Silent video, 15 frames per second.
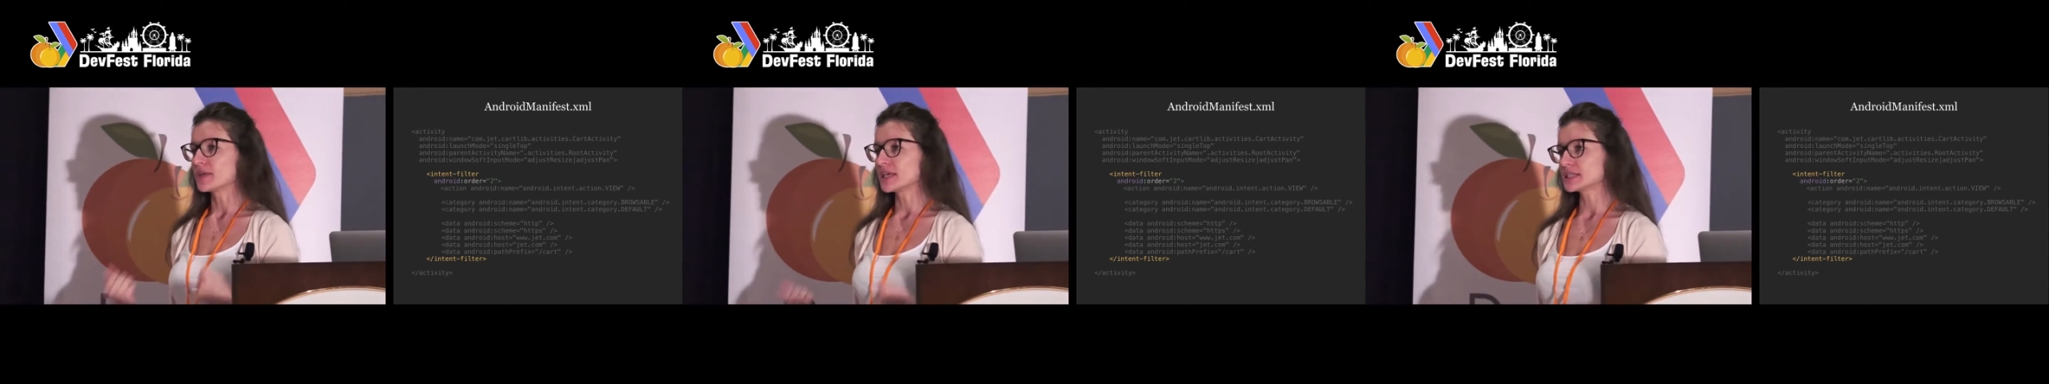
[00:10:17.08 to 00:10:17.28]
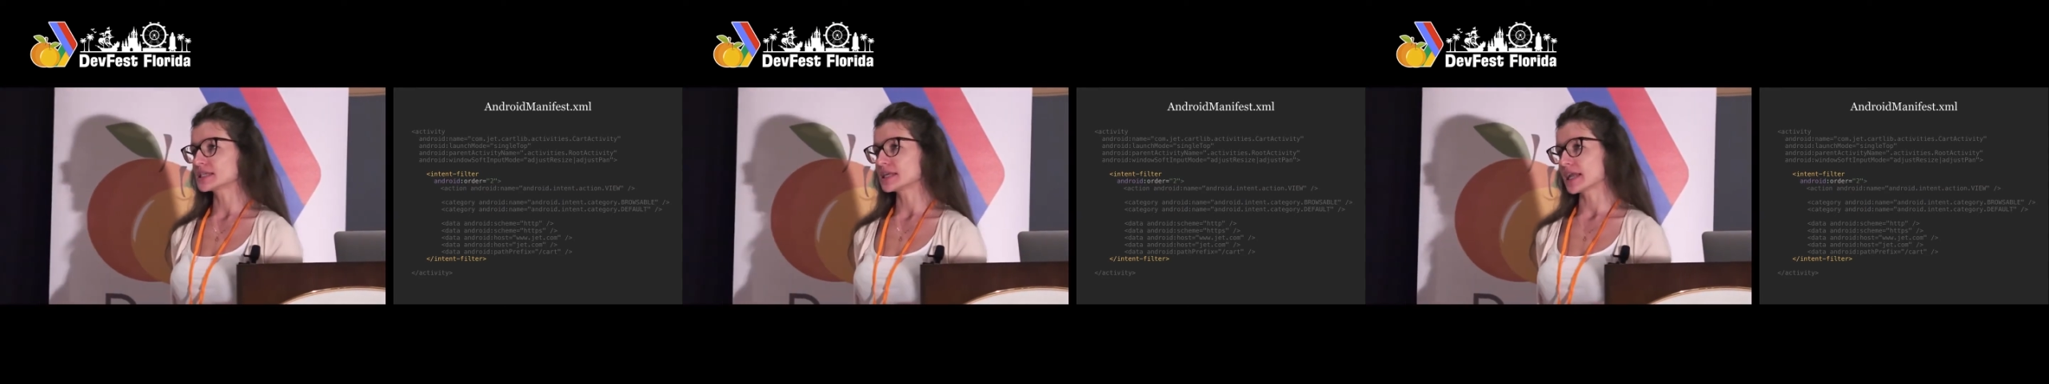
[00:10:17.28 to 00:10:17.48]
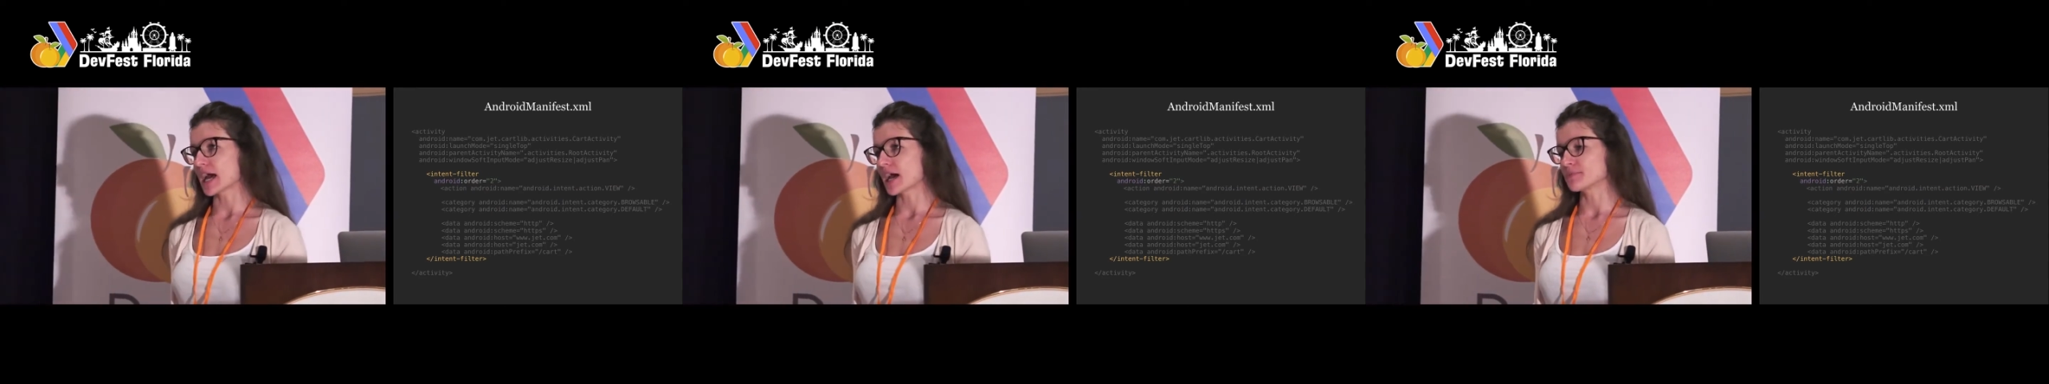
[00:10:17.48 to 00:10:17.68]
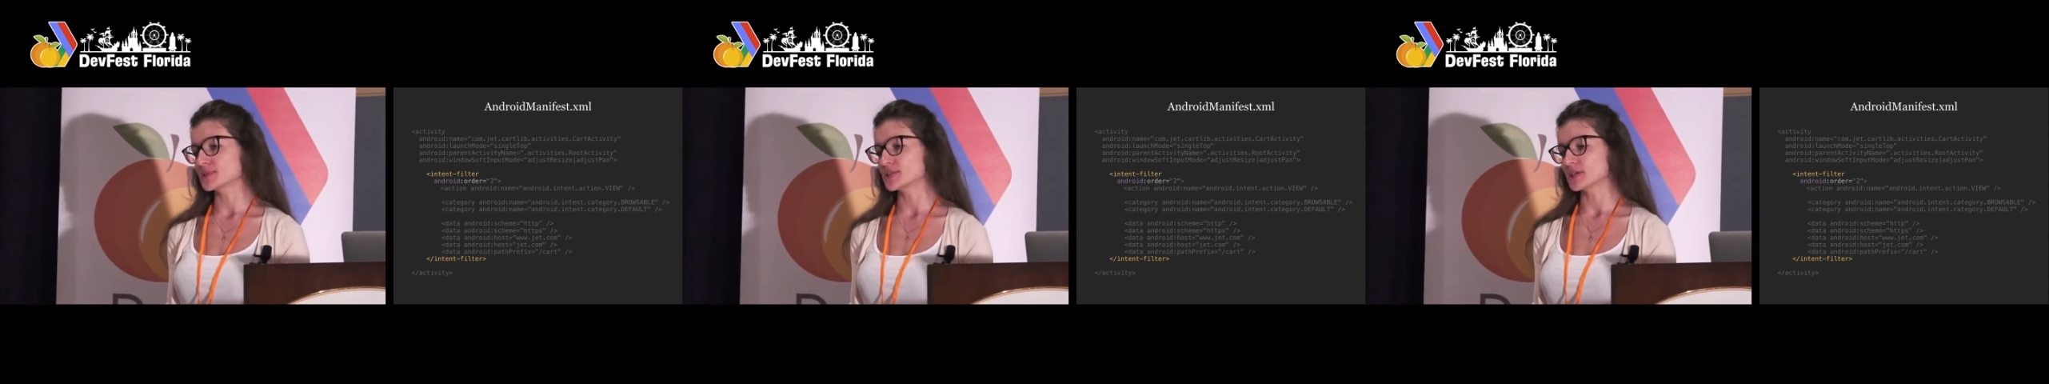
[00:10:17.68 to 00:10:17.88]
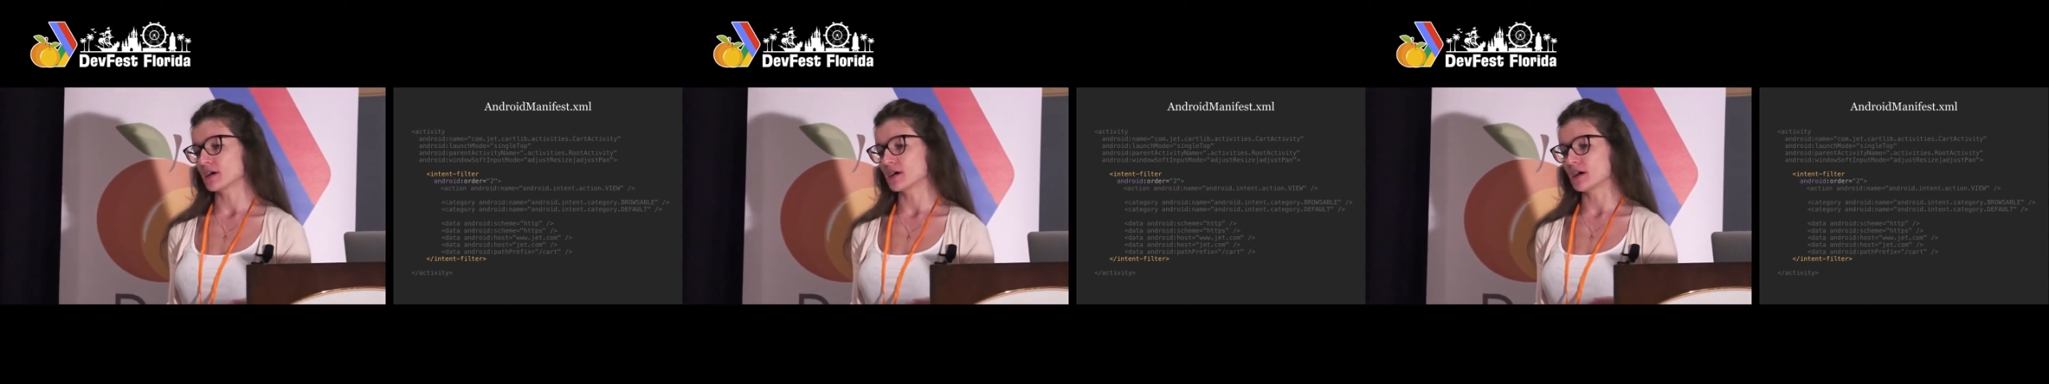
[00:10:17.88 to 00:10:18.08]
Instant
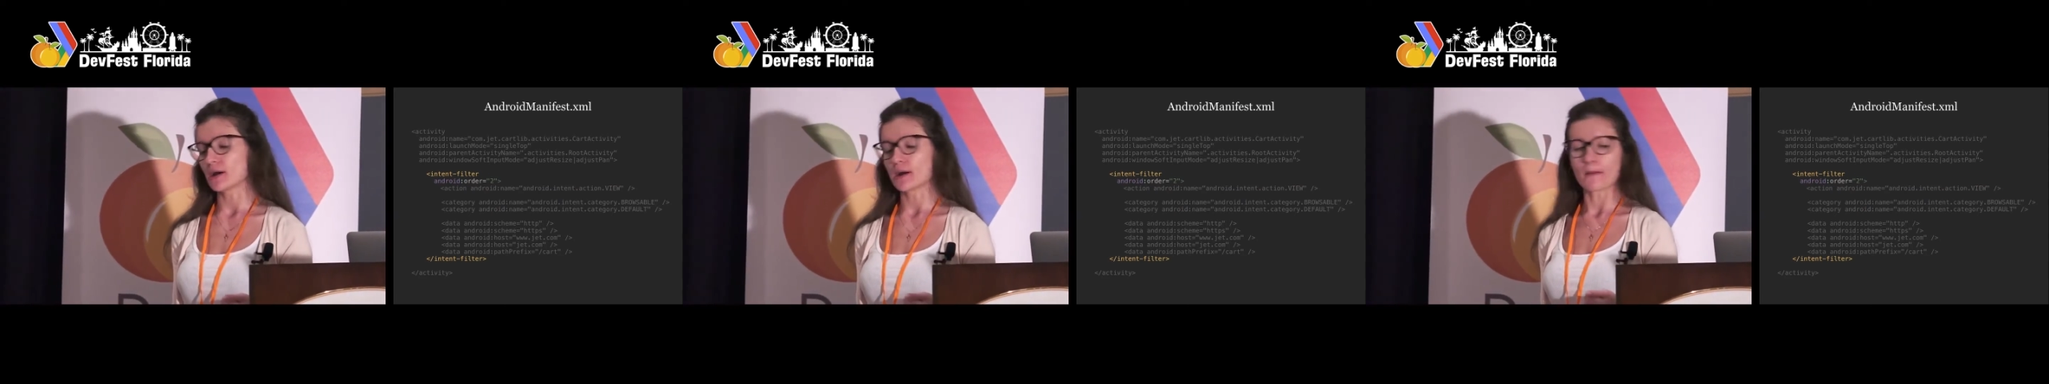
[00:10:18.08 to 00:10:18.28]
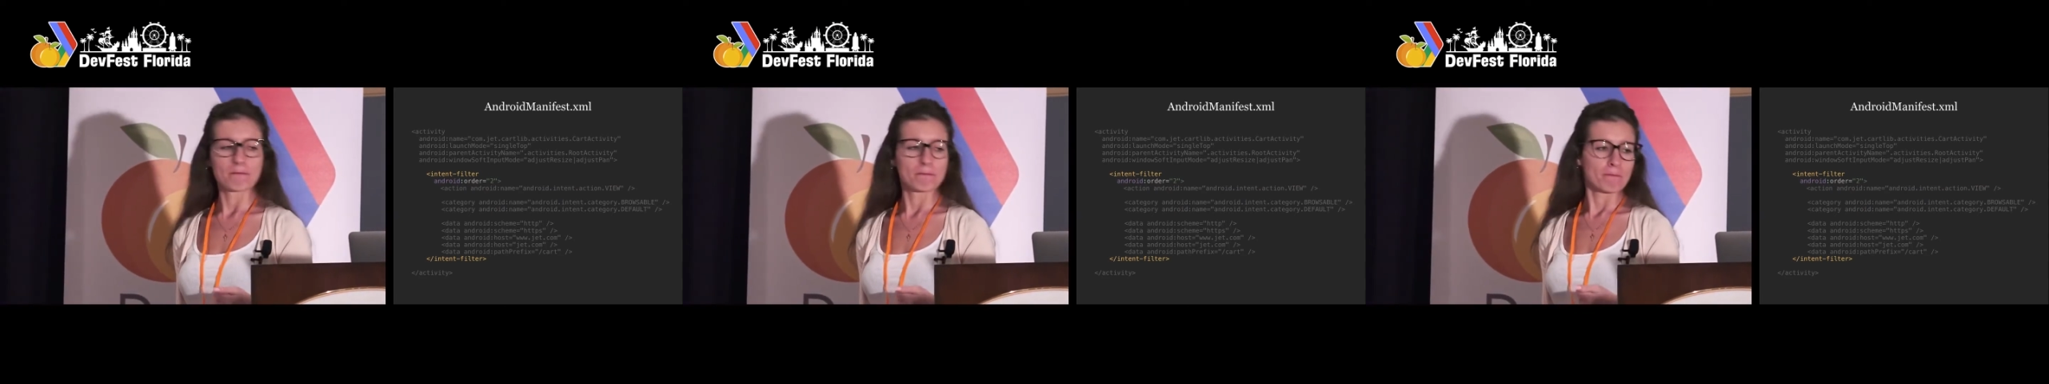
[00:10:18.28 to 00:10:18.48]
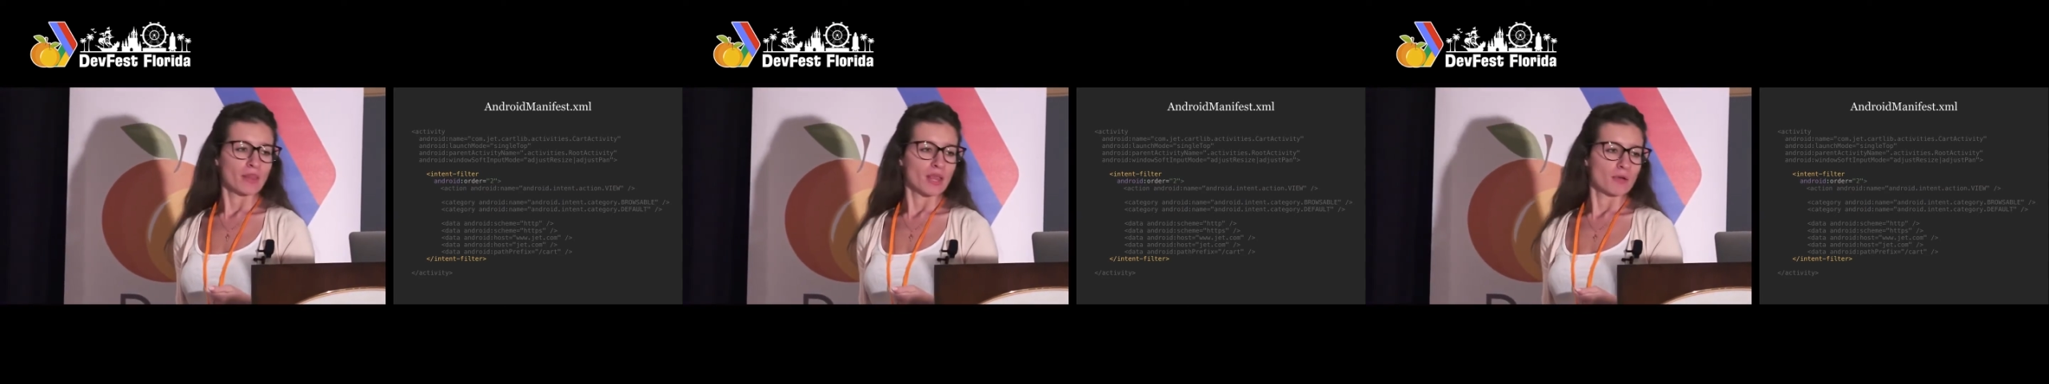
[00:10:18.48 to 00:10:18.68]
Apps